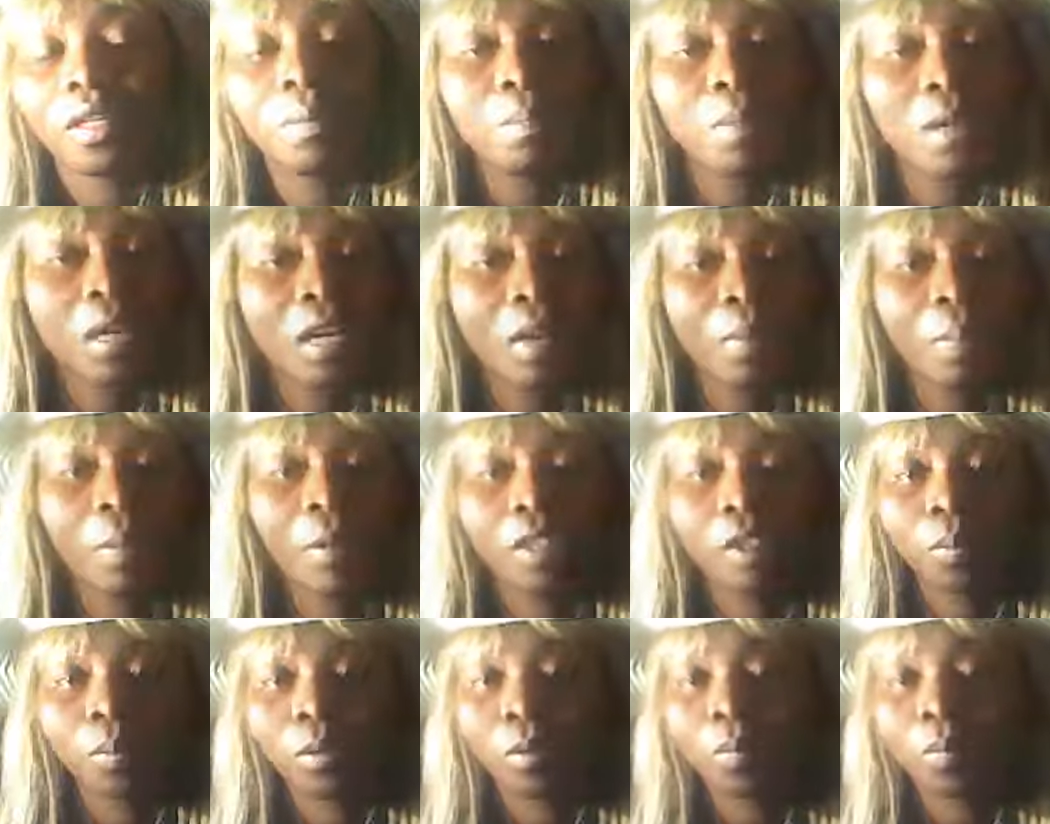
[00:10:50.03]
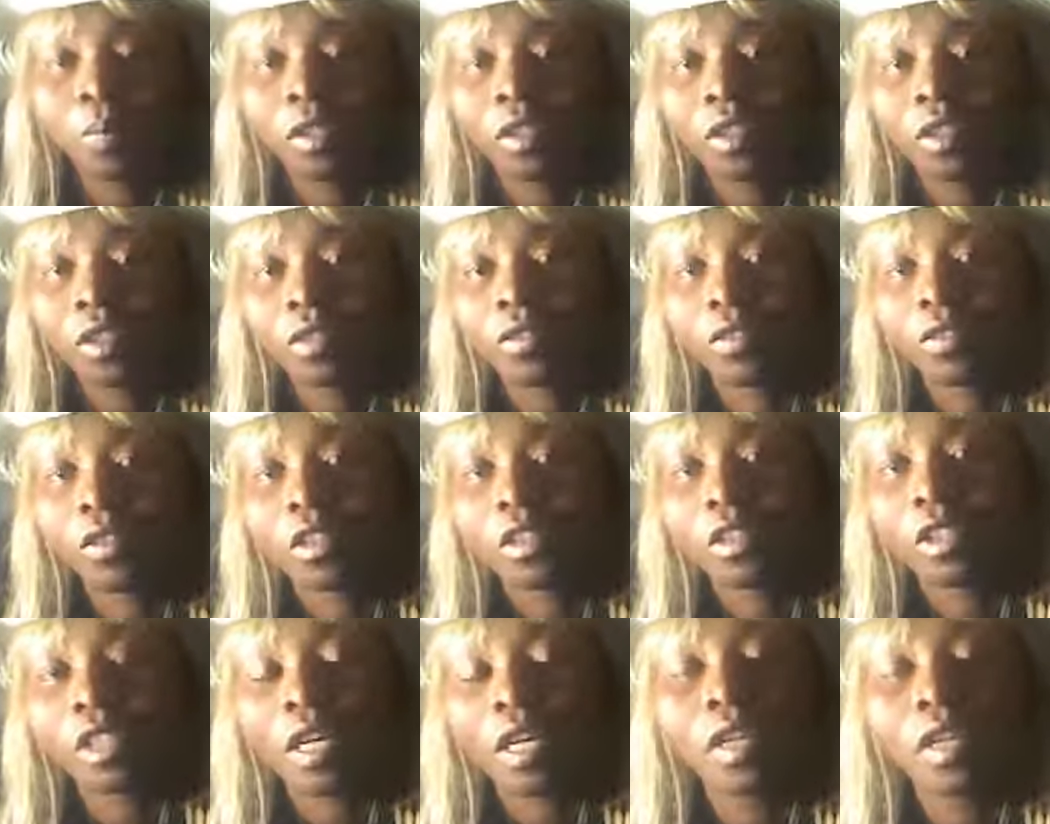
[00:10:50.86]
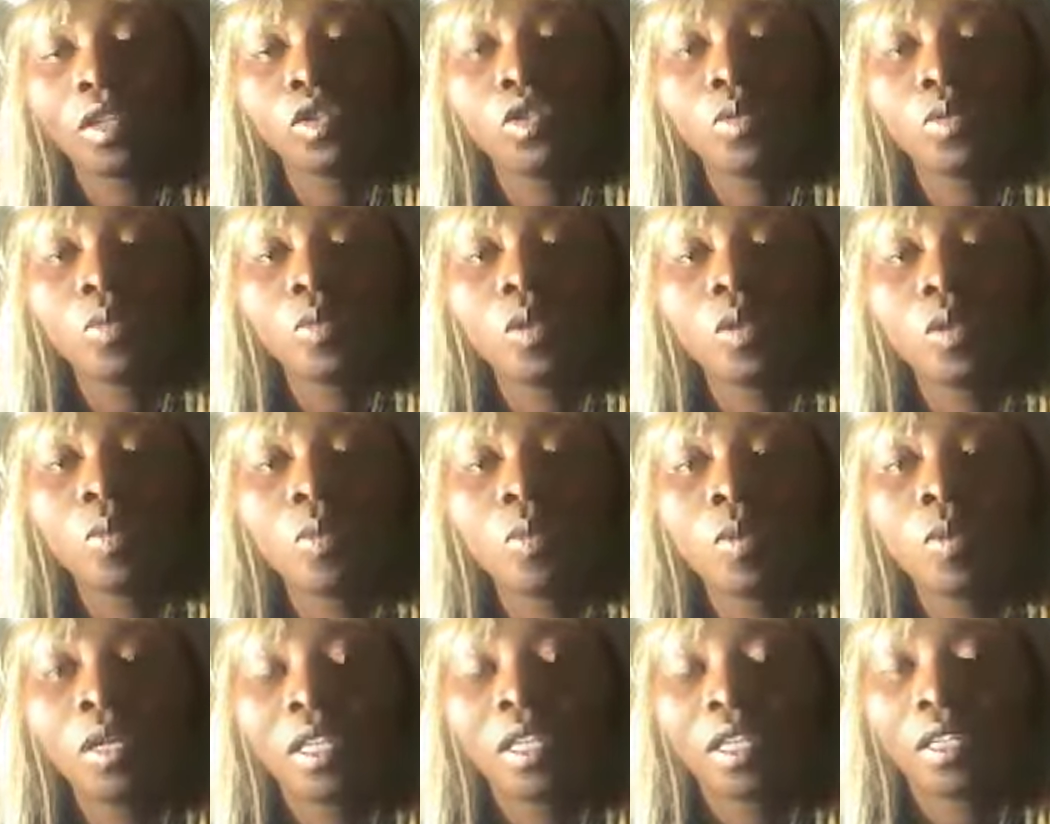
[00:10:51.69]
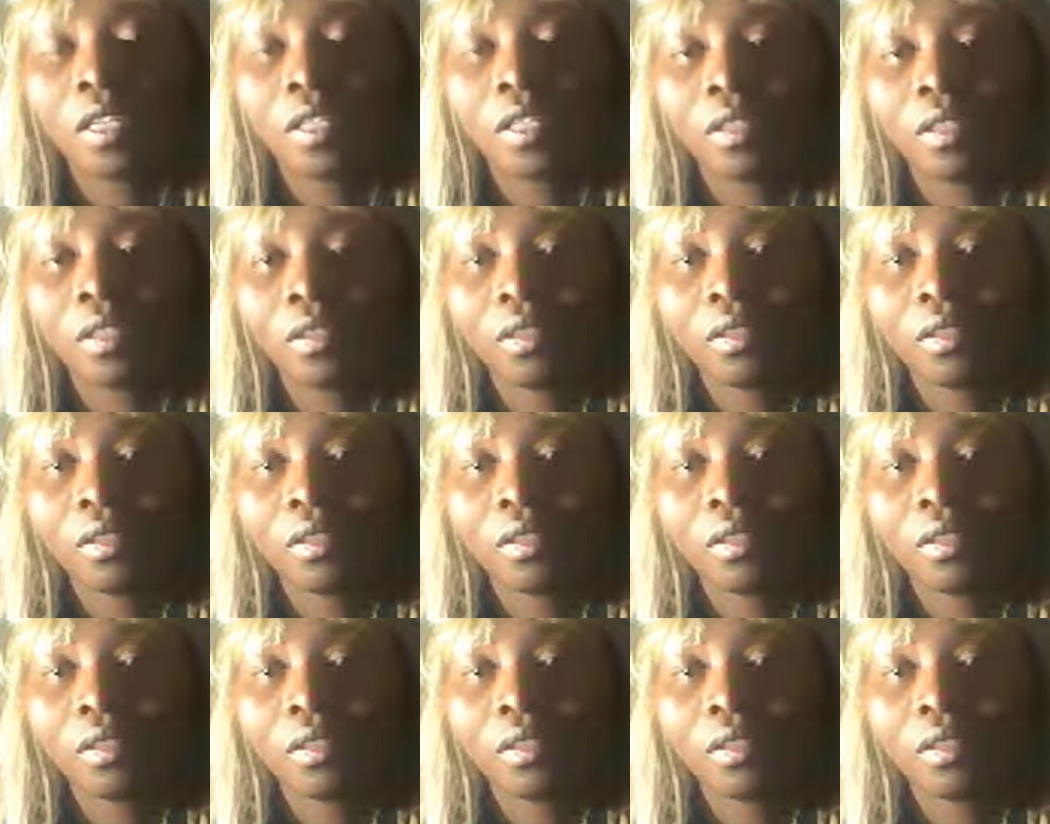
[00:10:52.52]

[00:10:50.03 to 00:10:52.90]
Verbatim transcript: Make a passport picture for your child tomorrow morning.